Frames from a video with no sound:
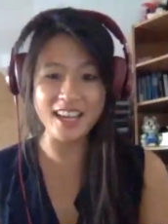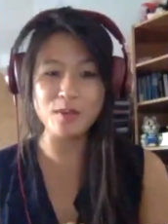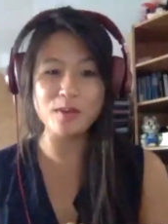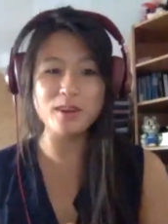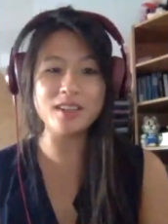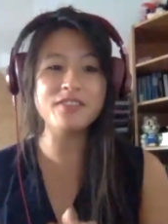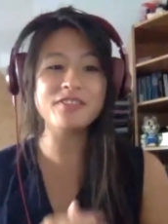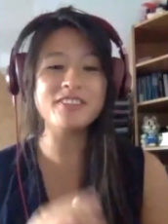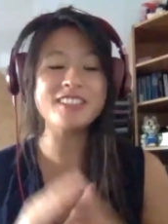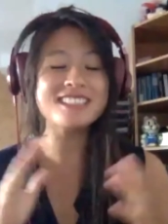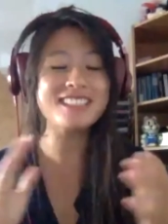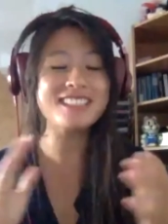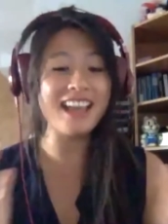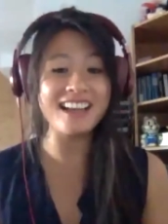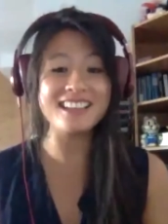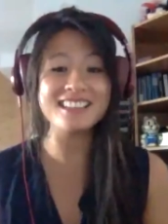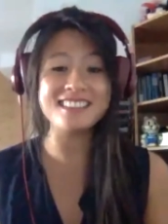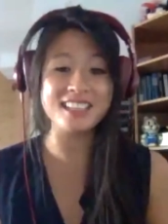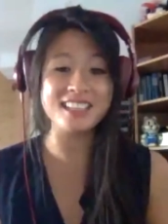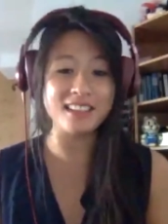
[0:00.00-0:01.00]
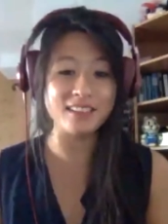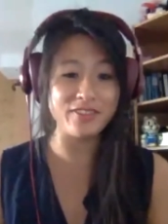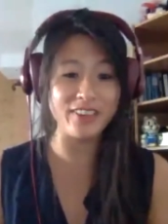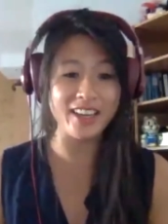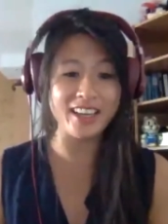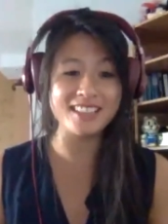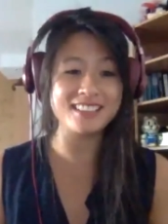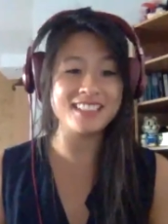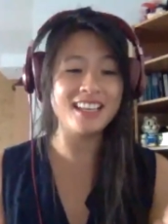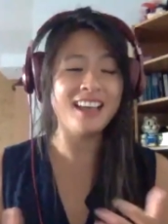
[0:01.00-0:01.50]
What a fantastic
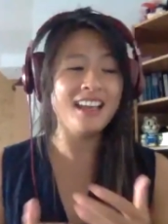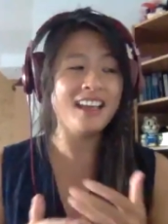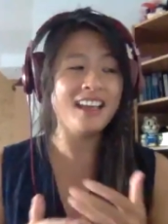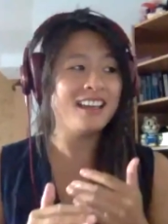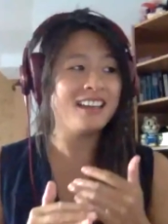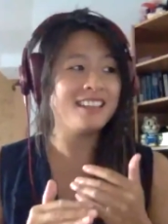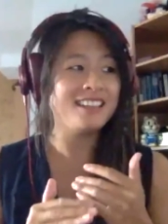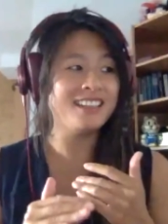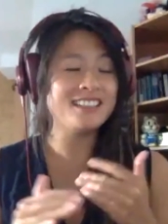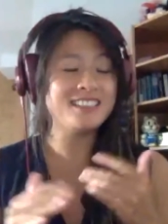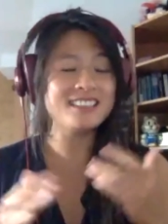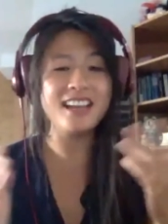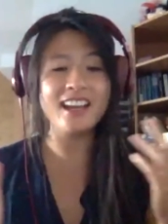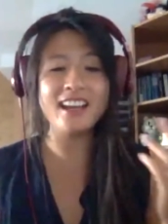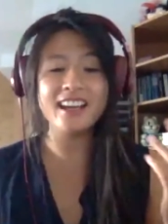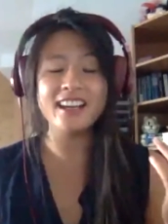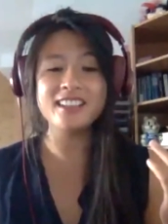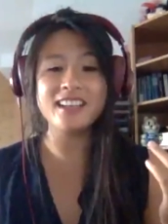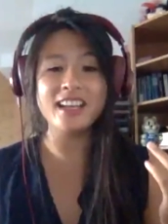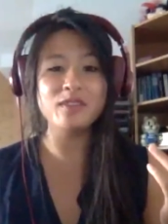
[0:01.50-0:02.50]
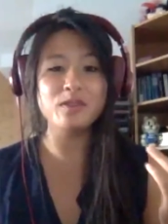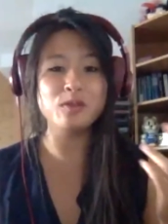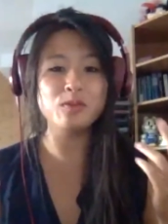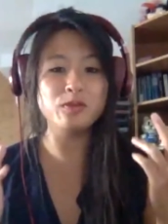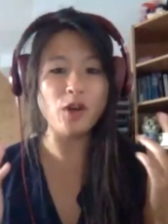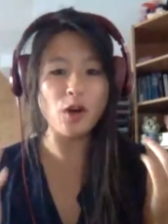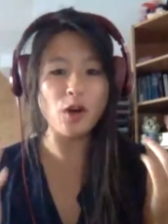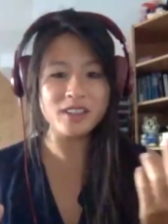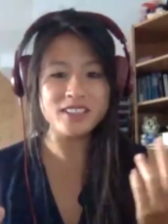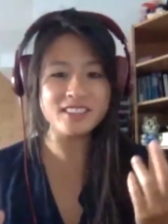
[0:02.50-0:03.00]
event. The entire day
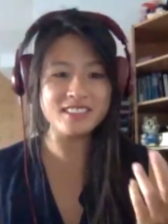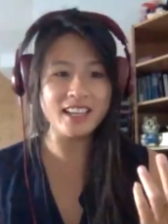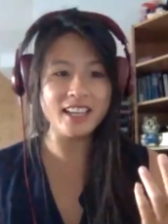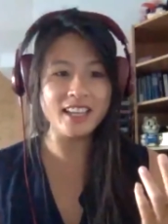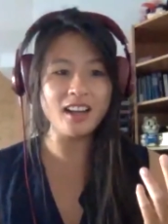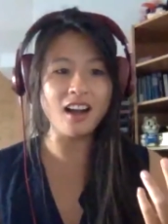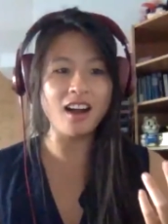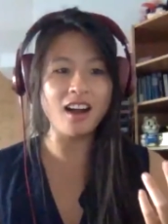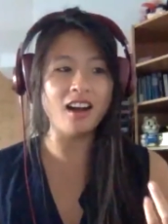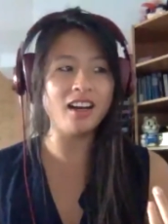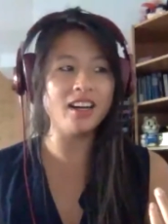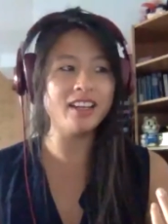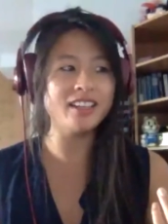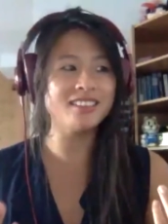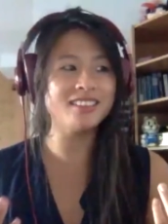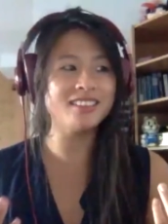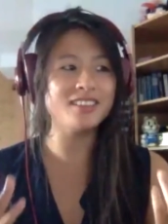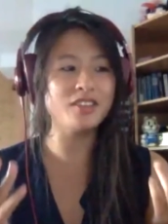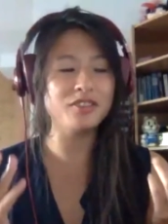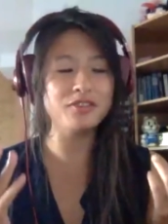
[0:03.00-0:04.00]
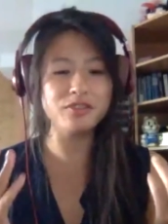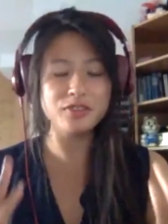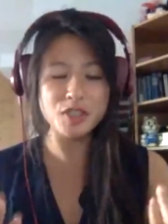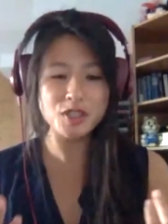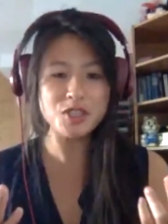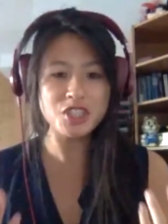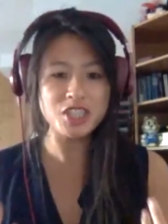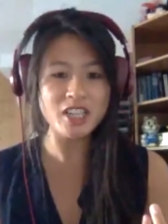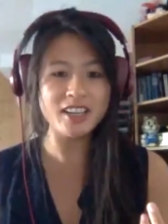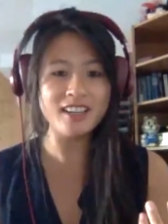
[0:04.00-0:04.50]
focusing on the
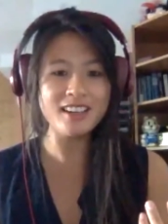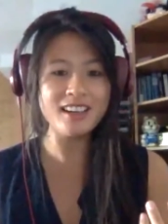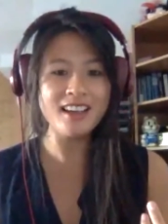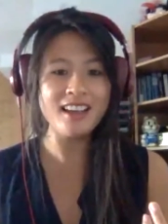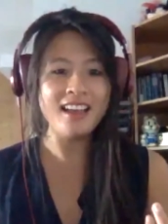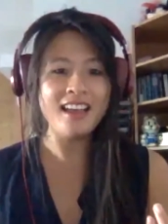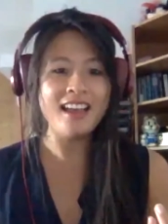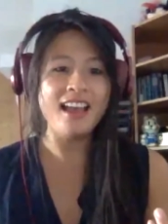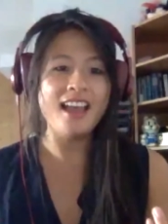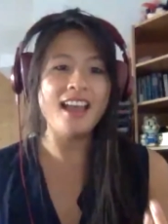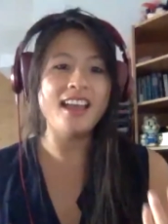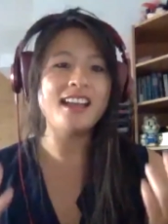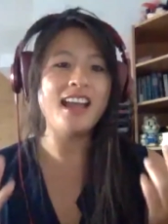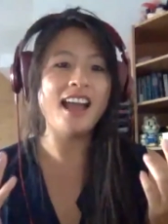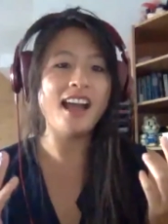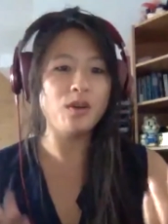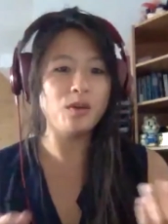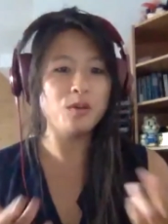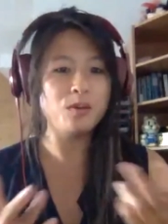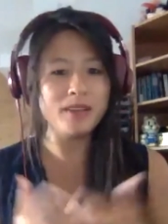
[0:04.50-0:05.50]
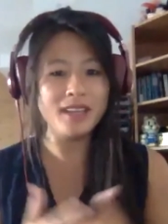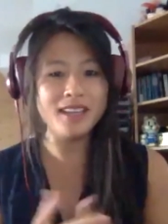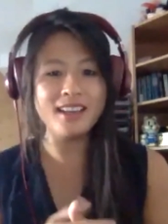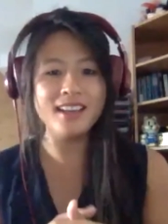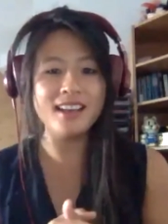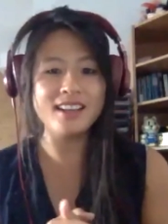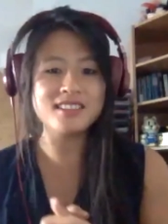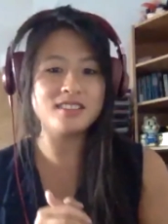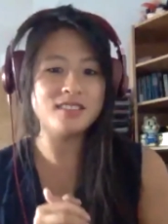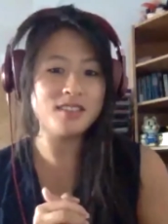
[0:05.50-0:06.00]
future and how we
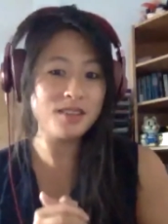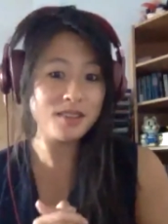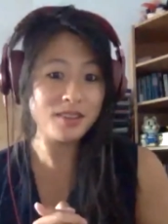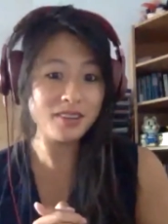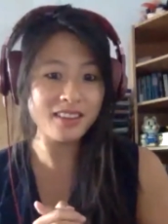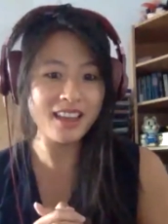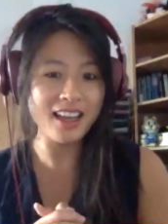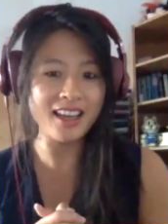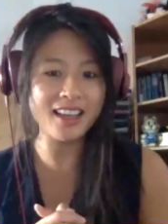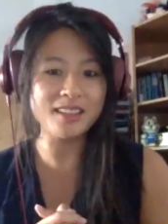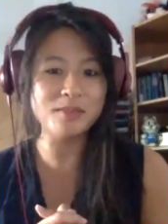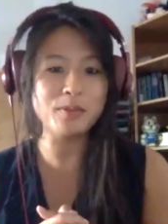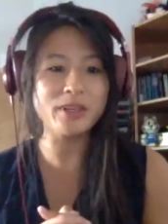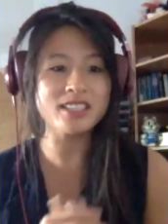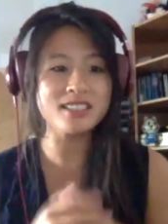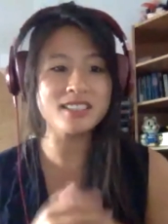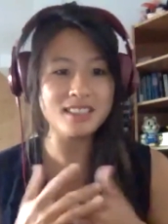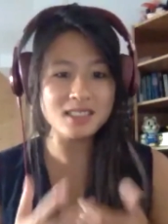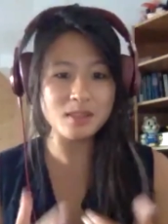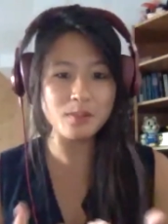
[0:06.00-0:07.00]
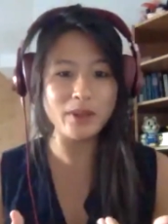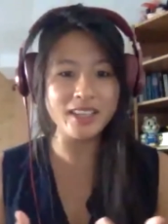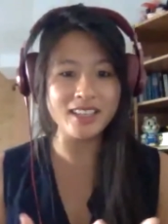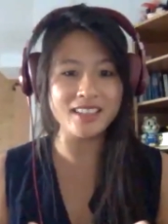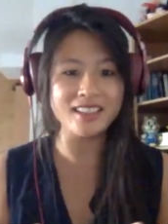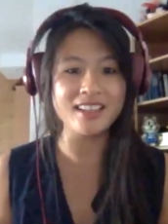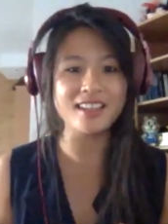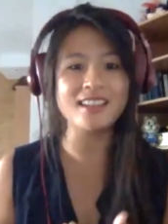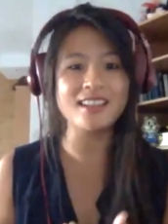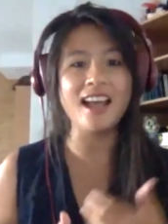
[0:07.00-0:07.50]
as youth can participate
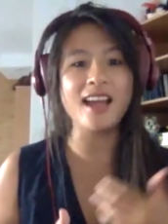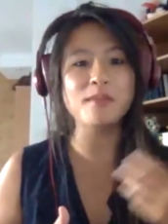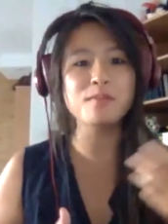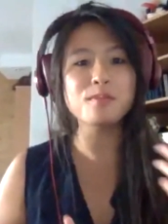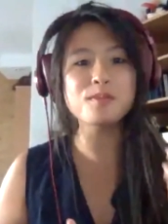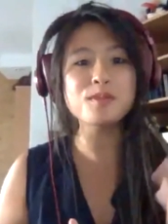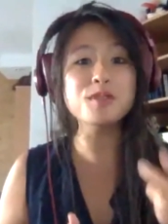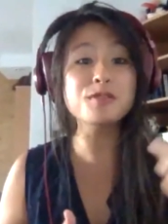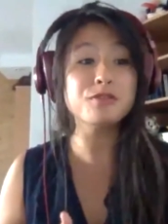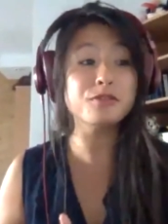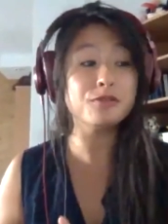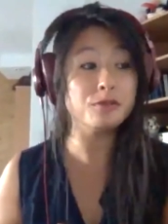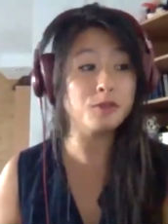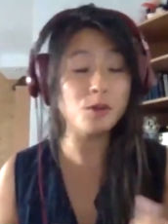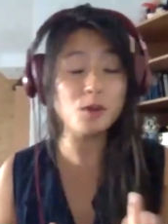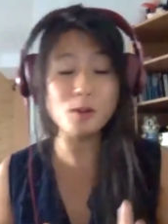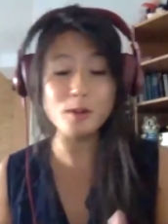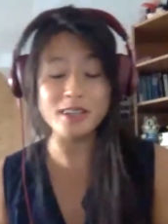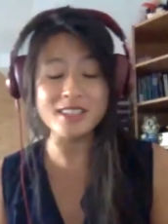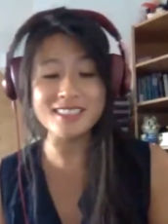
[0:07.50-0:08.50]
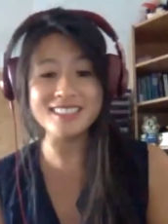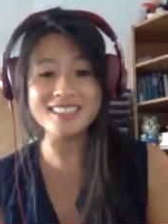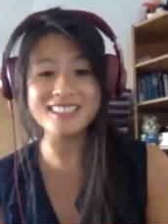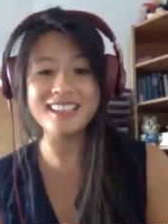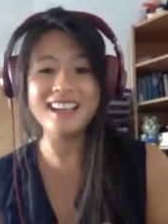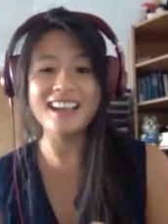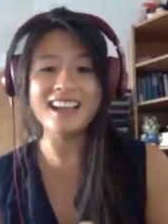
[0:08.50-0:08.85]
in it and move forwards.